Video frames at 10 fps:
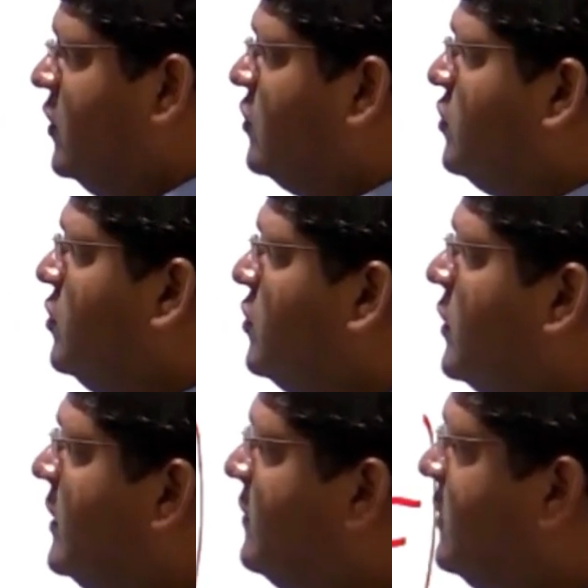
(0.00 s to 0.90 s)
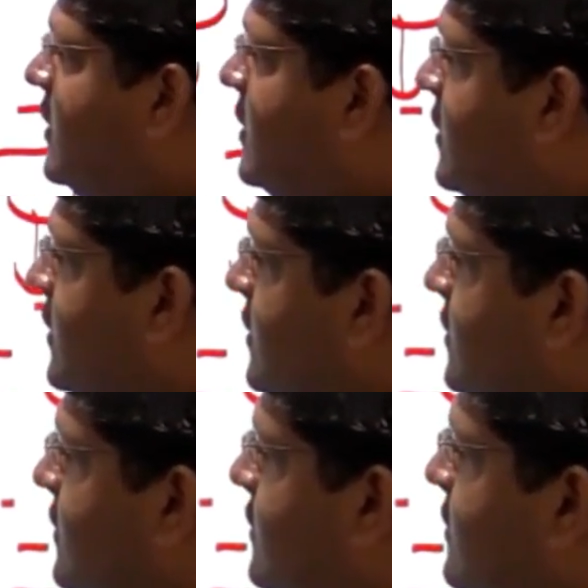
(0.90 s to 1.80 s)
So you can see
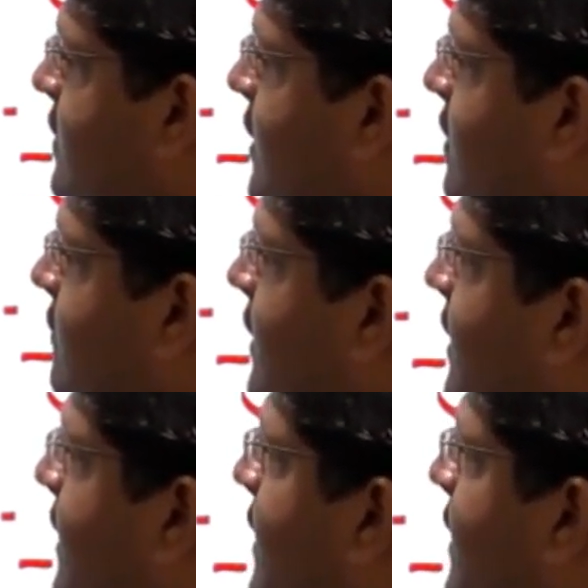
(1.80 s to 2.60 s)
this is the required